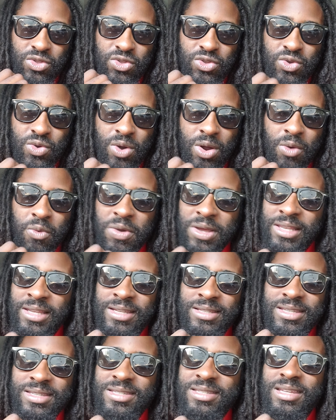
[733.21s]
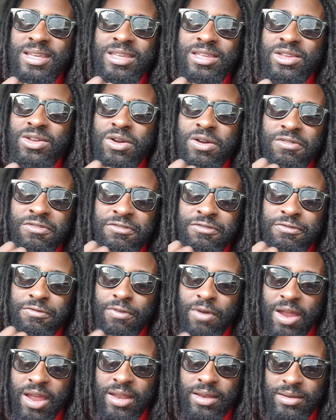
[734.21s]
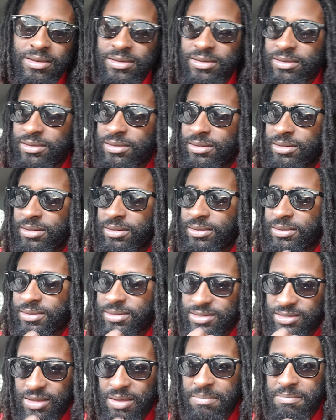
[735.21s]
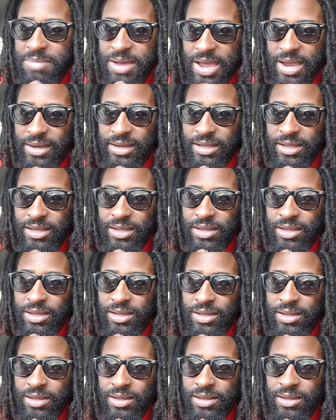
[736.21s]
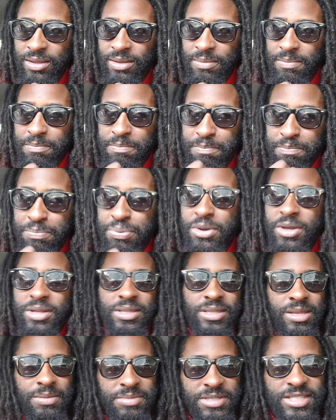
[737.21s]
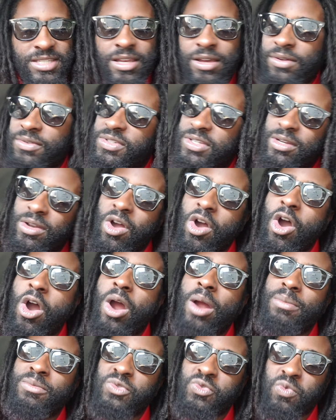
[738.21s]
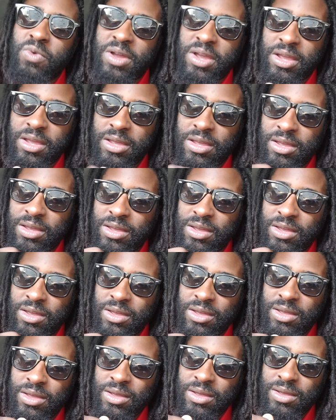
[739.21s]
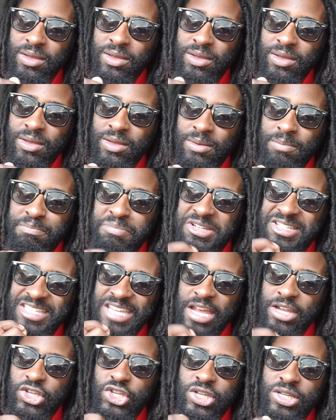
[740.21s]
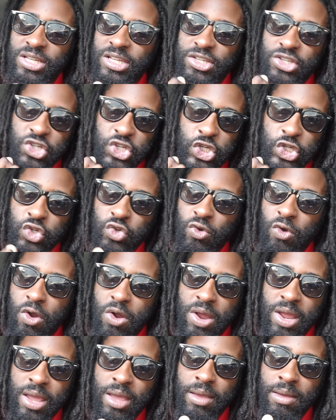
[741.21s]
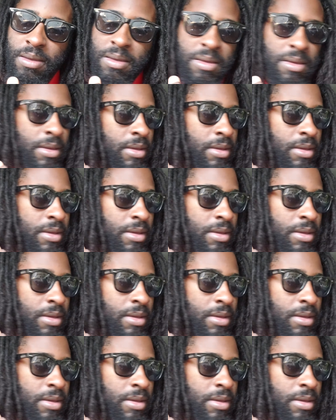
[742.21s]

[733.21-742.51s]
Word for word: you are willing to see your friend, somebody, put themselves in harm's way, potentially destroying